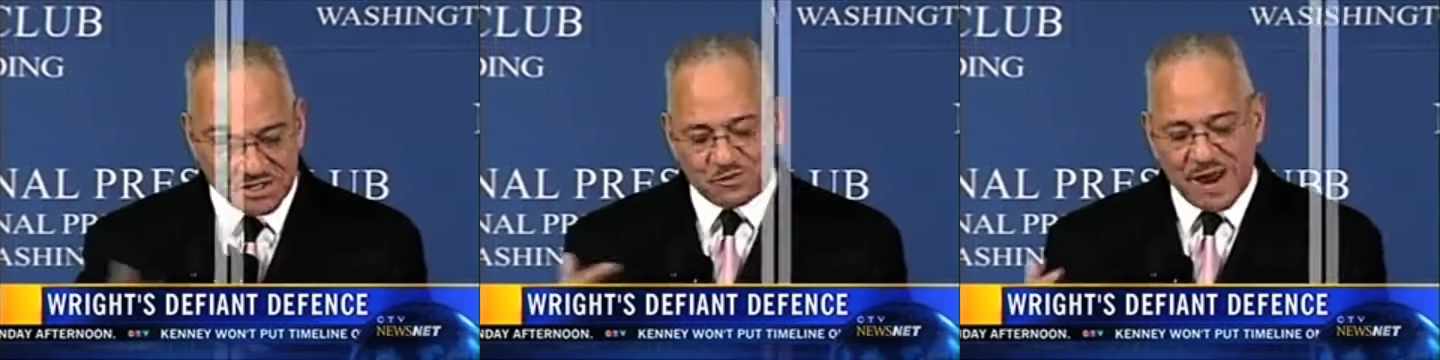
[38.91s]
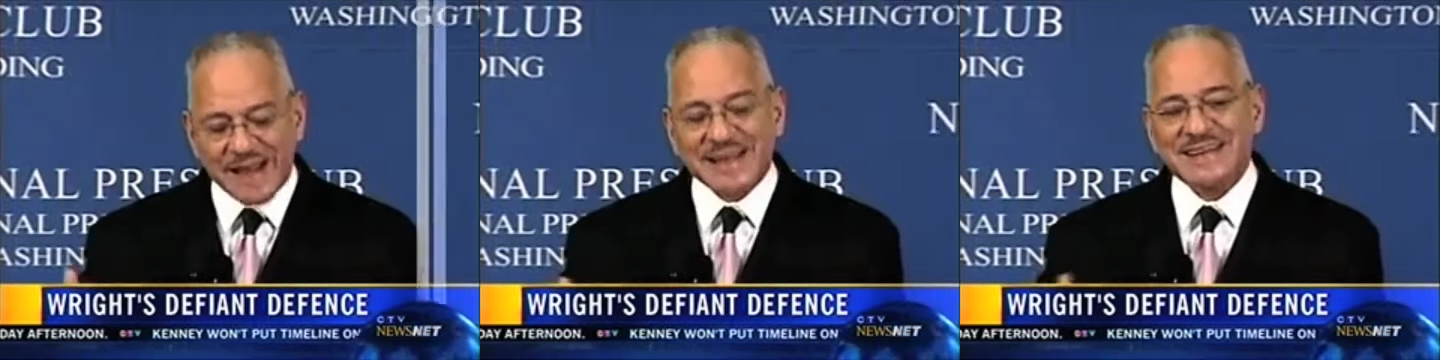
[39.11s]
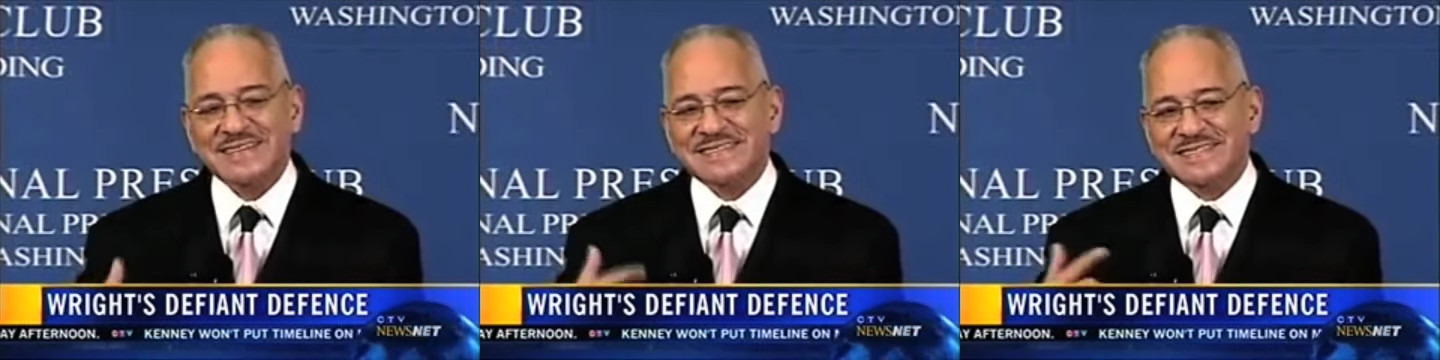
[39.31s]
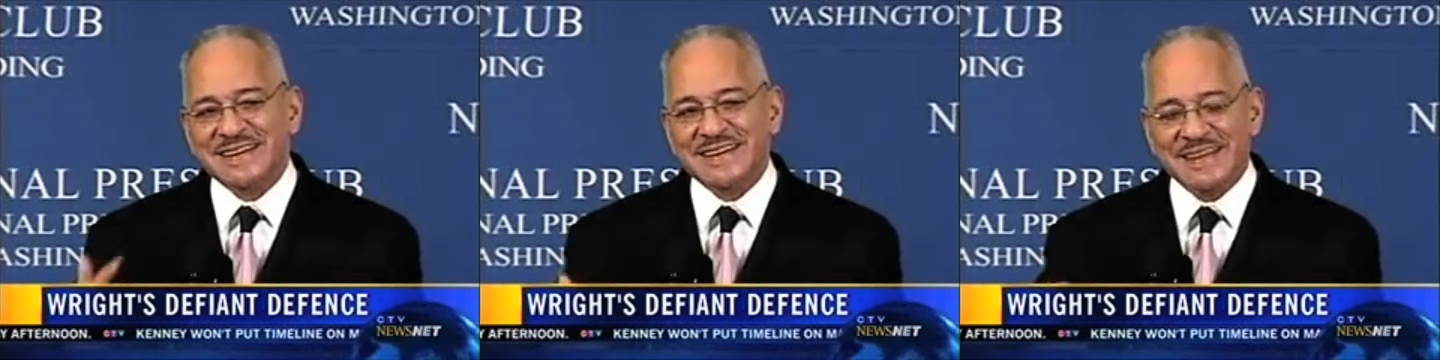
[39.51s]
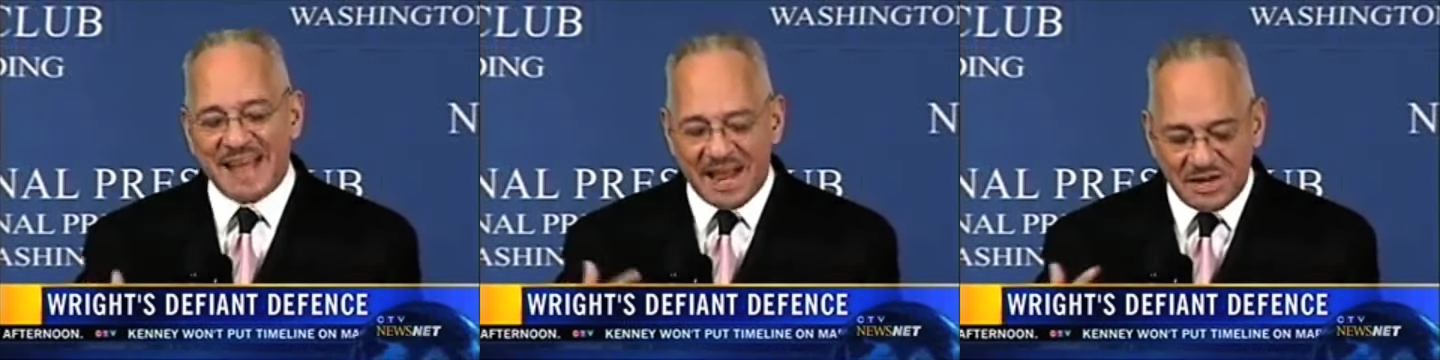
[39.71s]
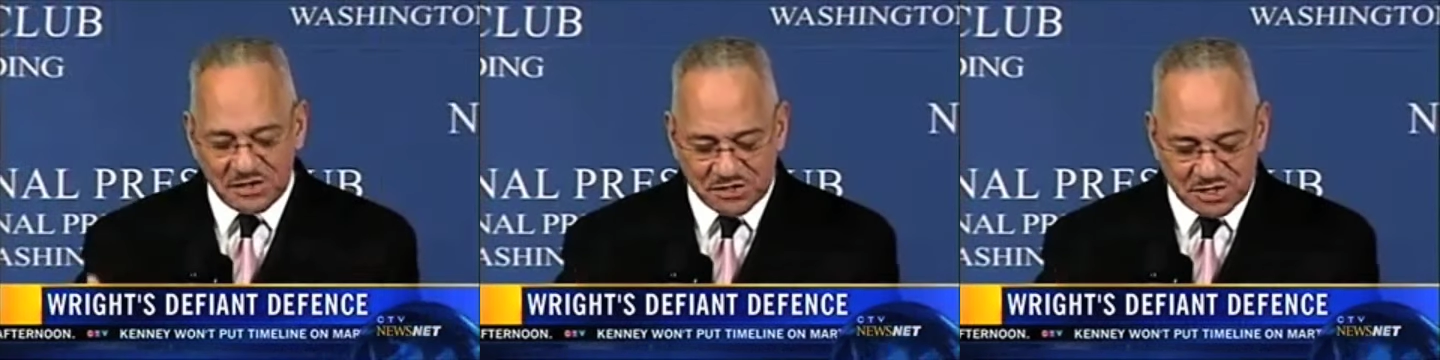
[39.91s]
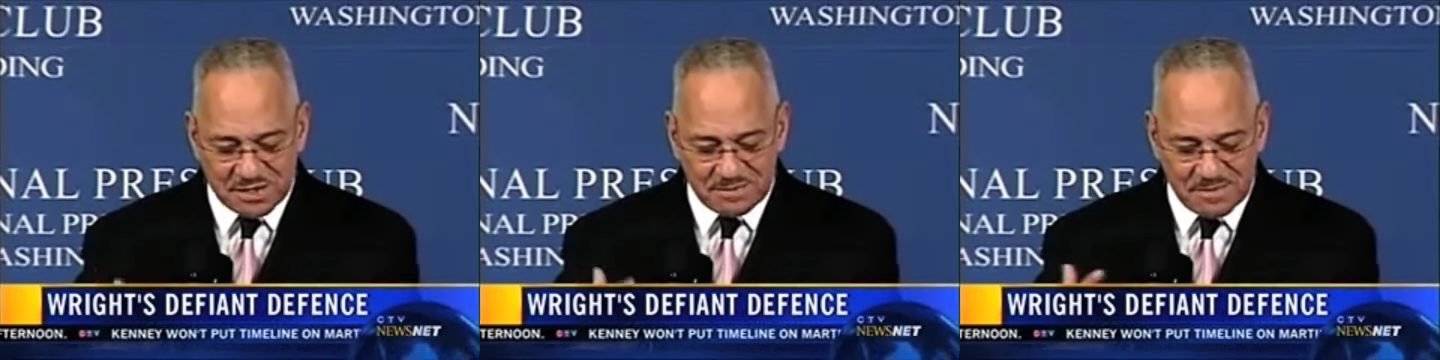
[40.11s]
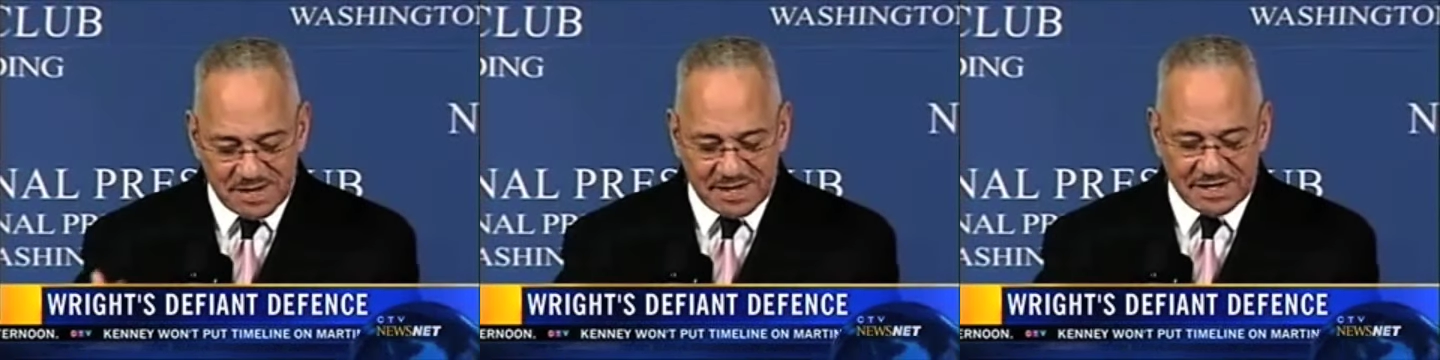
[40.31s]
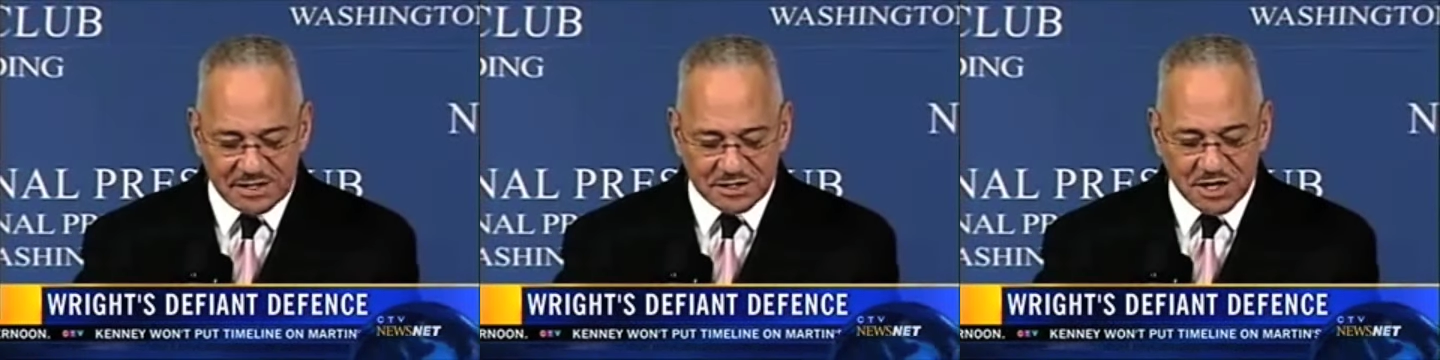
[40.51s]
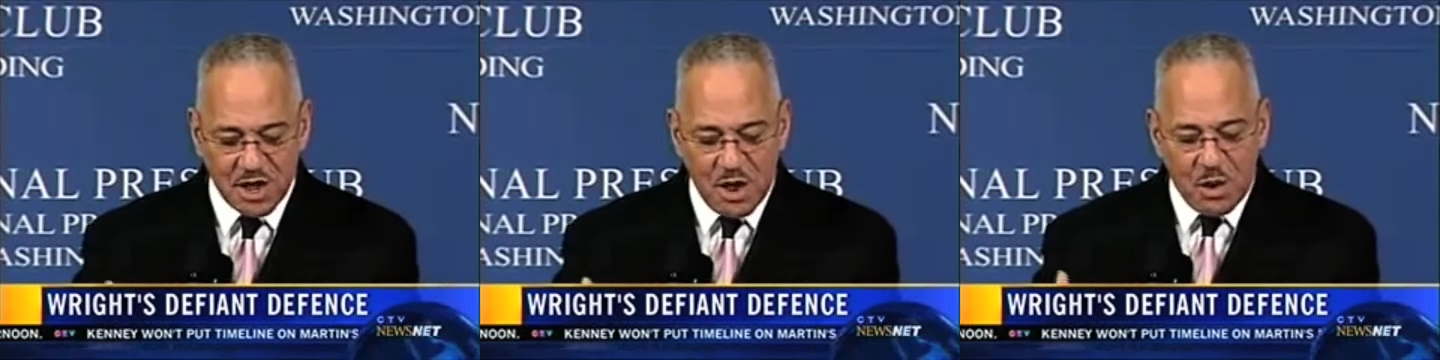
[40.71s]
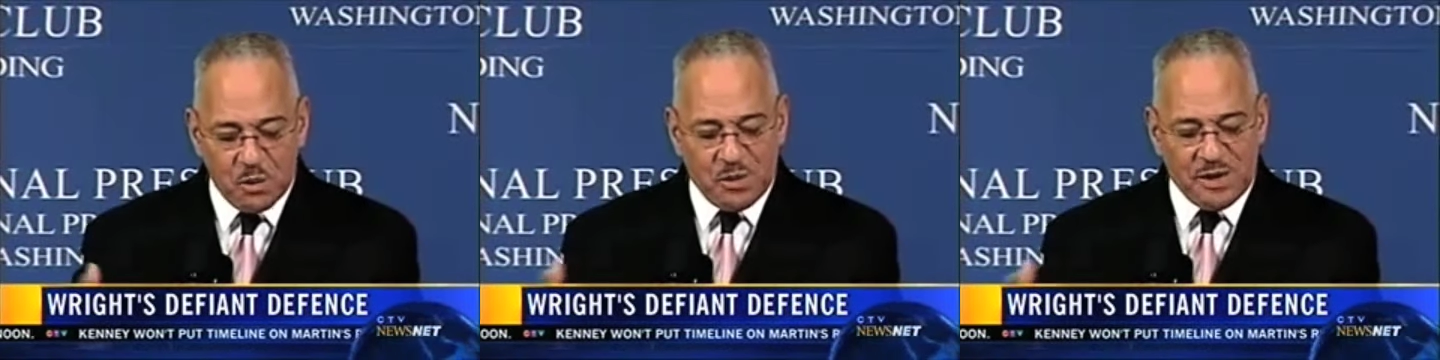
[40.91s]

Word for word: Reconciliation means